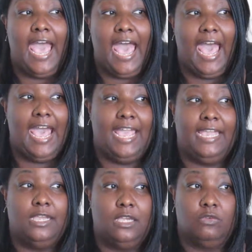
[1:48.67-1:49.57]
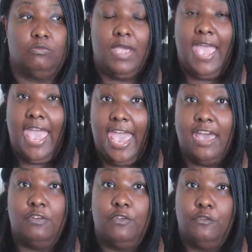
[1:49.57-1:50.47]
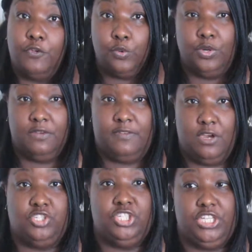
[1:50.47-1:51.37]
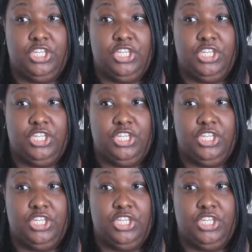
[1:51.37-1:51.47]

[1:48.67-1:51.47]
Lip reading: I have food aversion